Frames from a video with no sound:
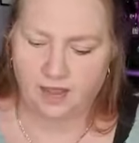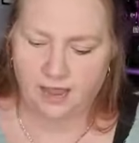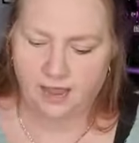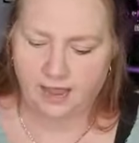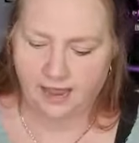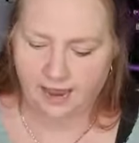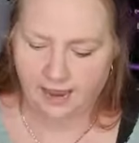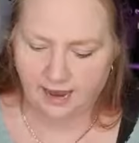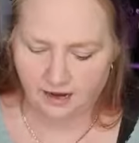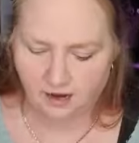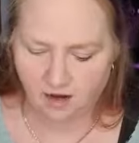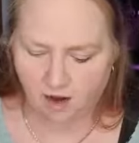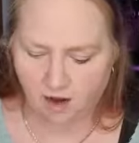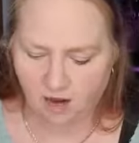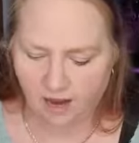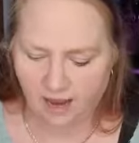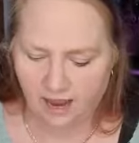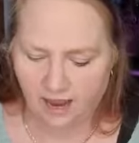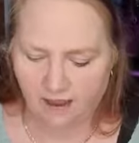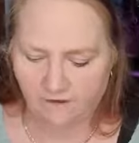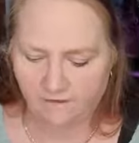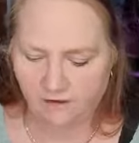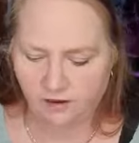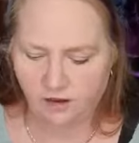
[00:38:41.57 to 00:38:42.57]
and I
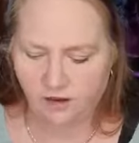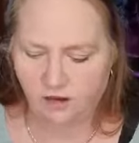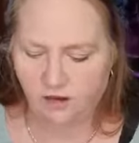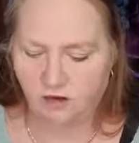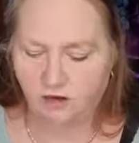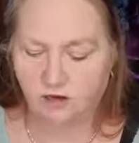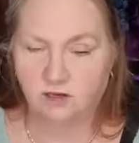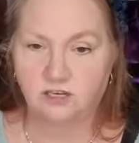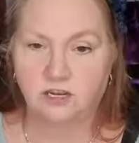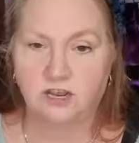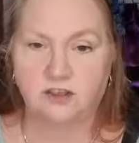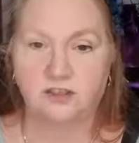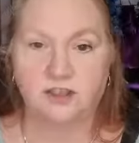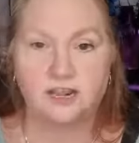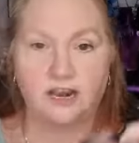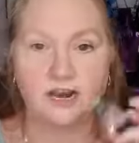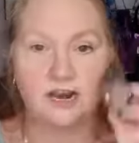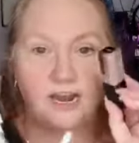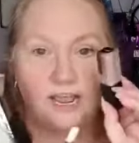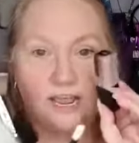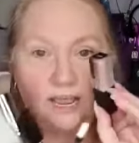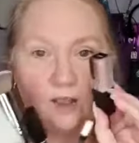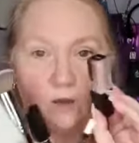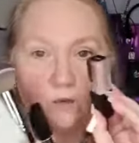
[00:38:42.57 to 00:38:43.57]
have used the
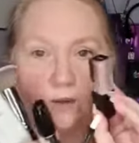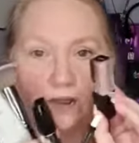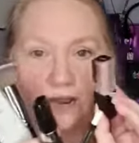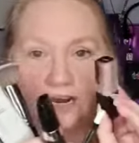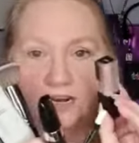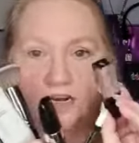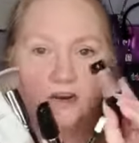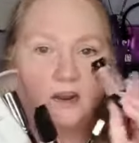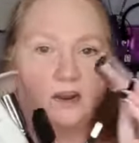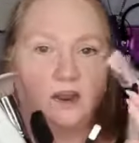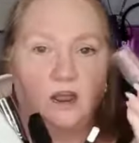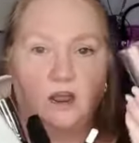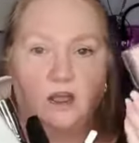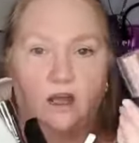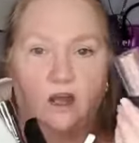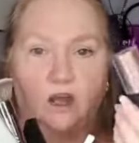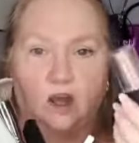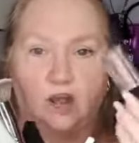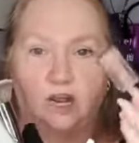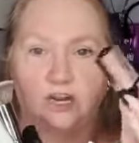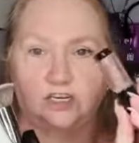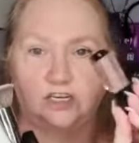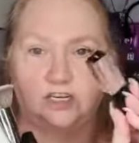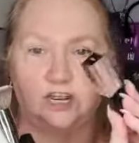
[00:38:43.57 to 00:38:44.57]
liquid
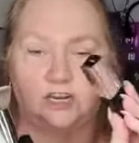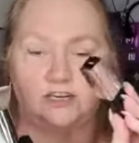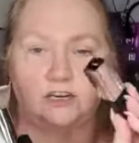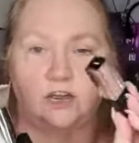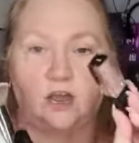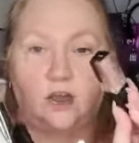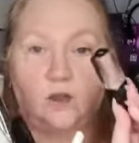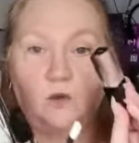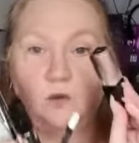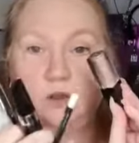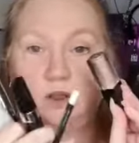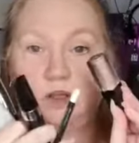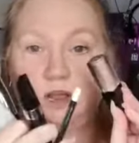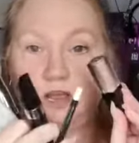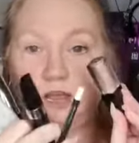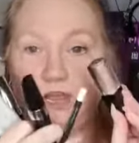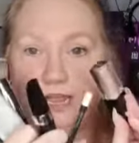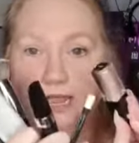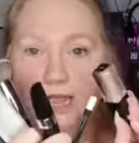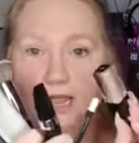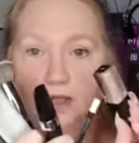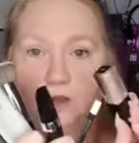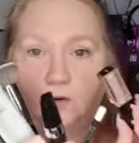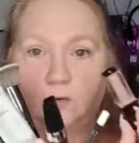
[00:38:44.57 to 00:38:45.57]
eyeshadow
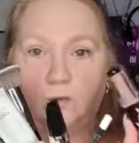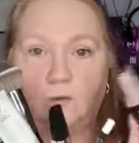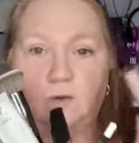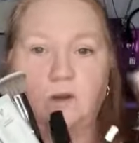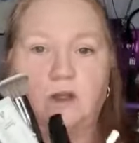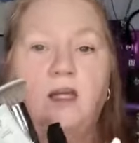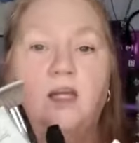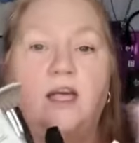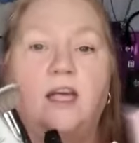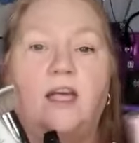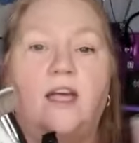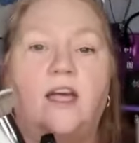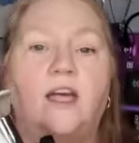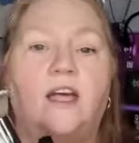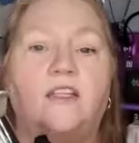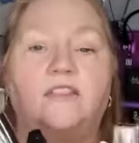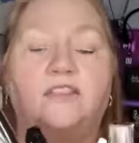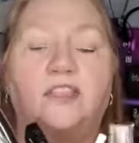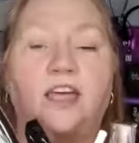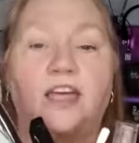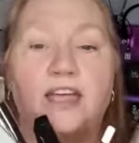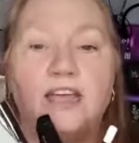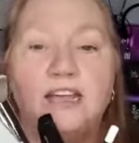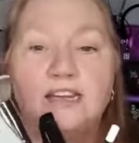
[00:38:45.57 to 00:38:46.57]
Giggle.
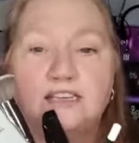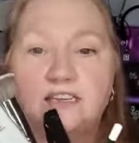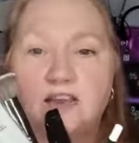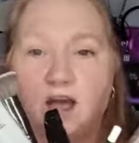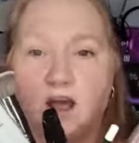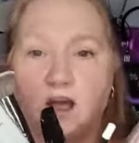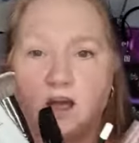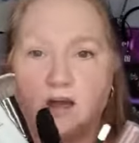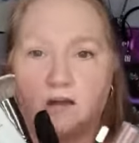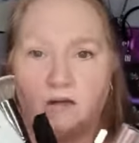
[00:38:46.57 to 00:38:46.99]
These